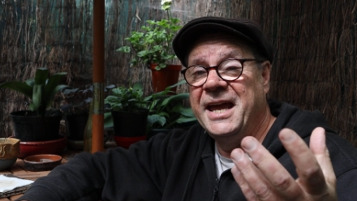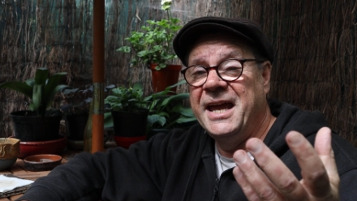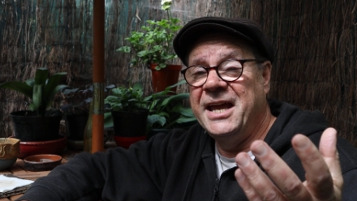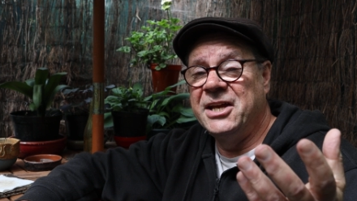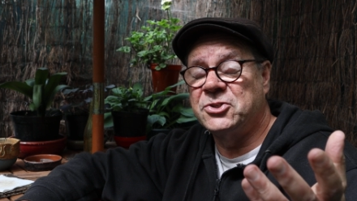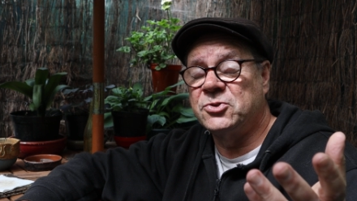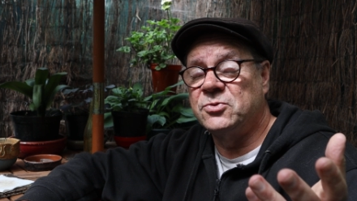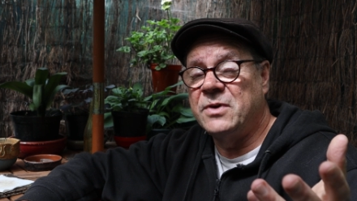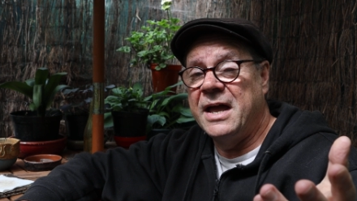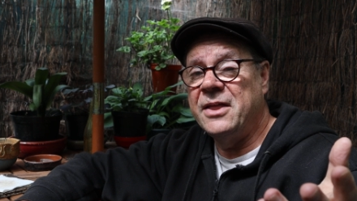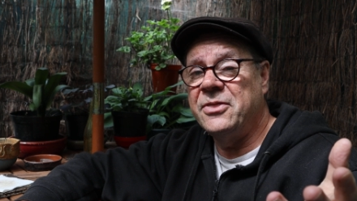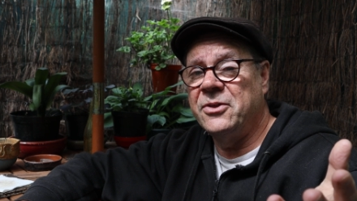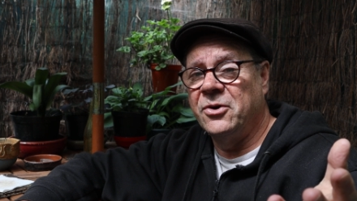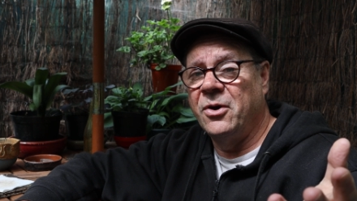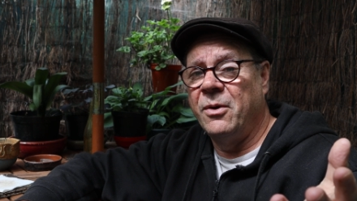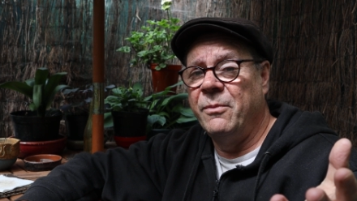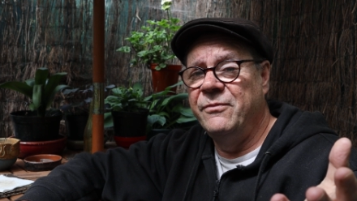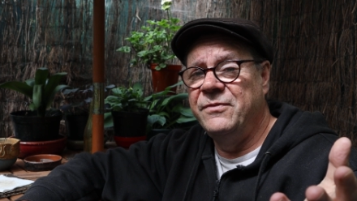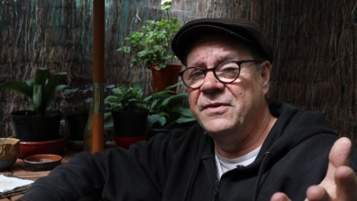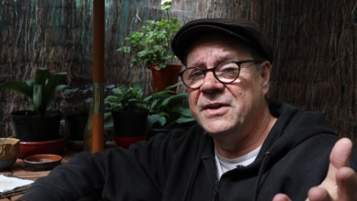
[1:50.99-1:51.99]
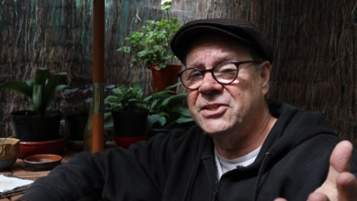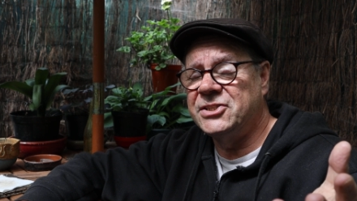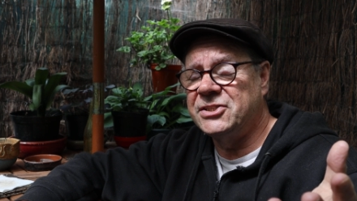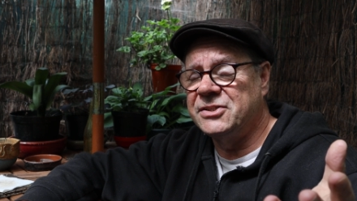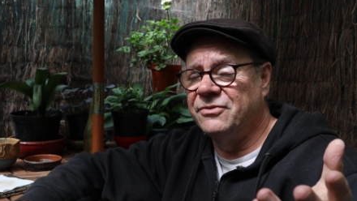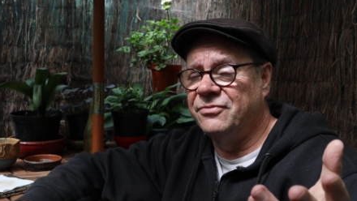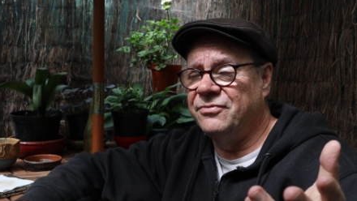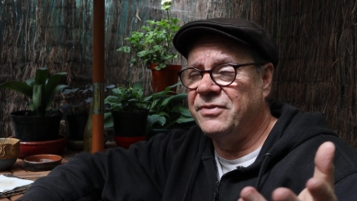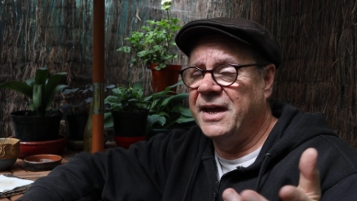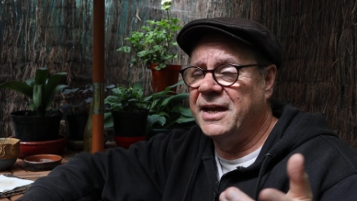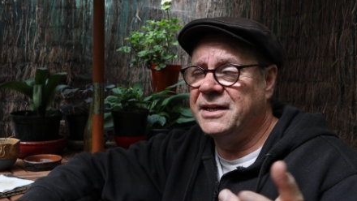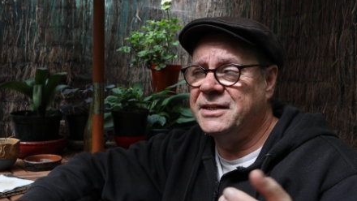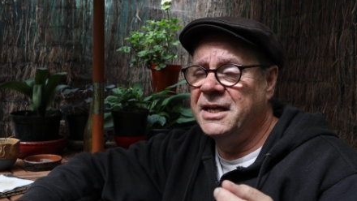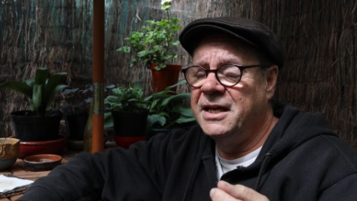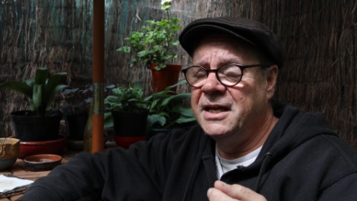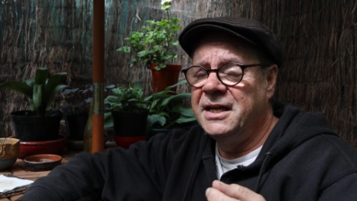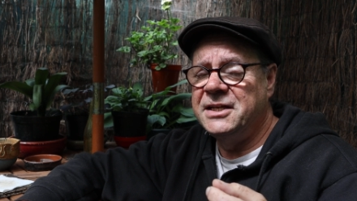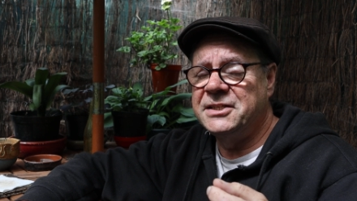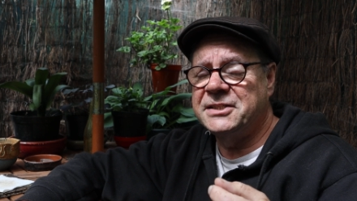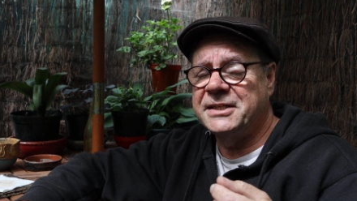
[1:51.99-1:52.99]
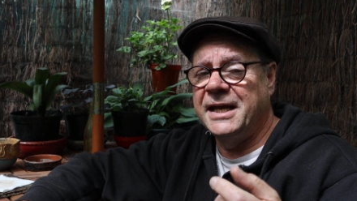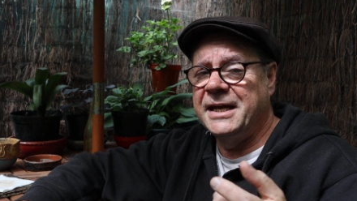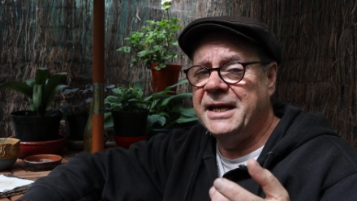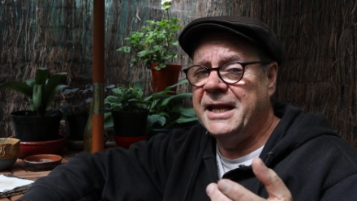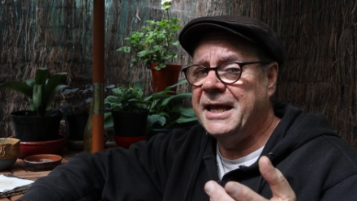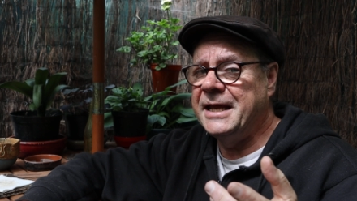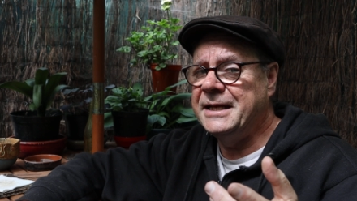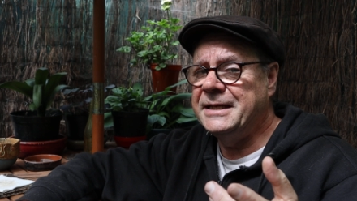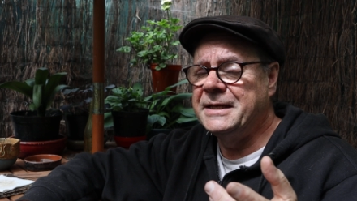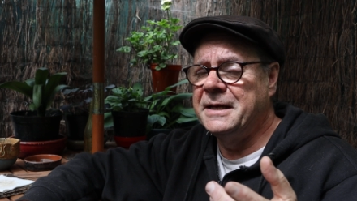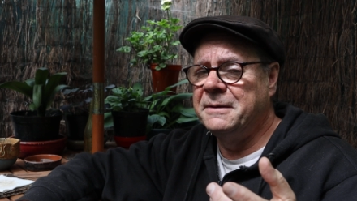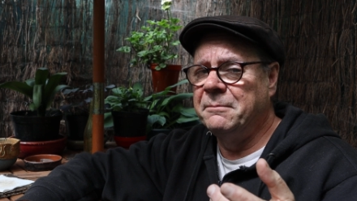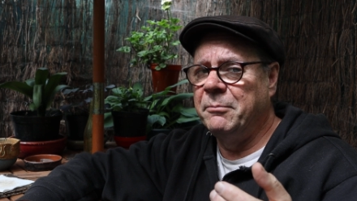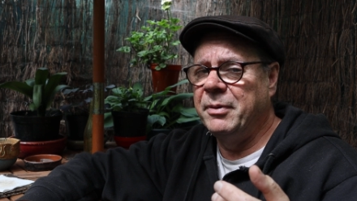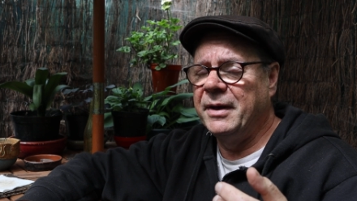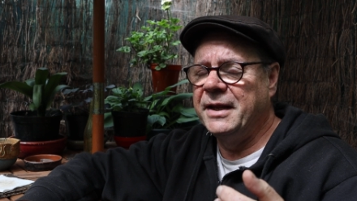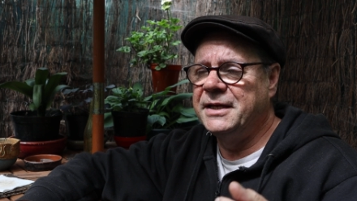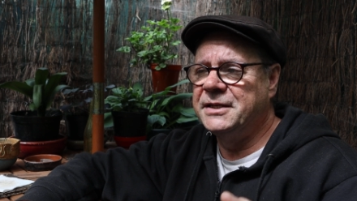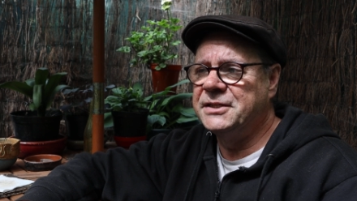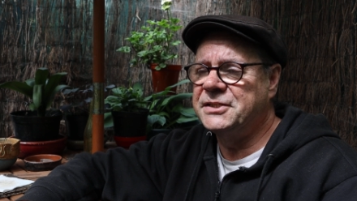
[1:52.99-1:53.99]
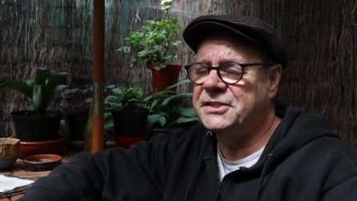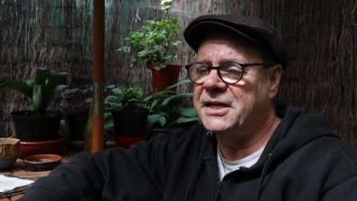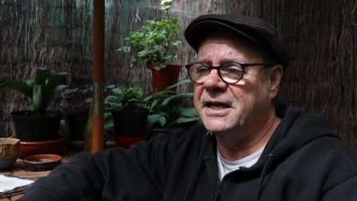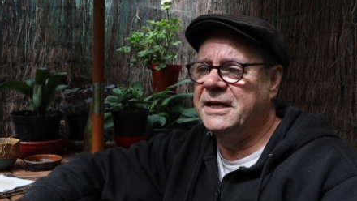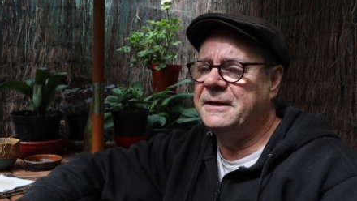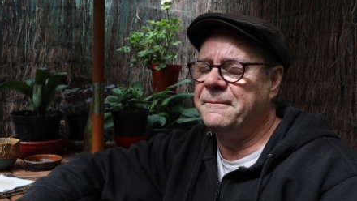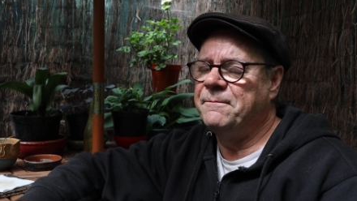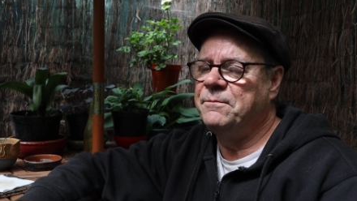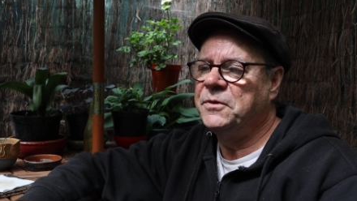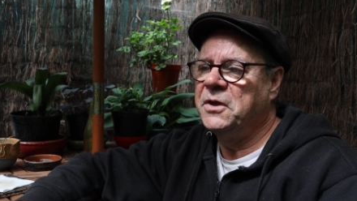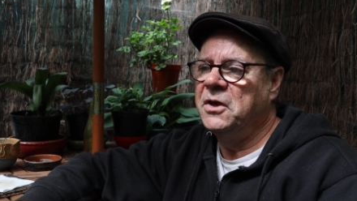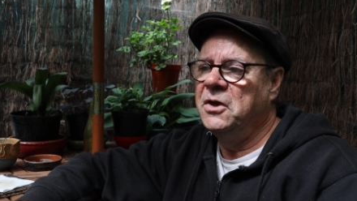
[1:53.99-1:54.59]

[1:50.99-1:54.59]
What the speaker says: It's rather obvious, in fact. It's kind of hidden in plain sight.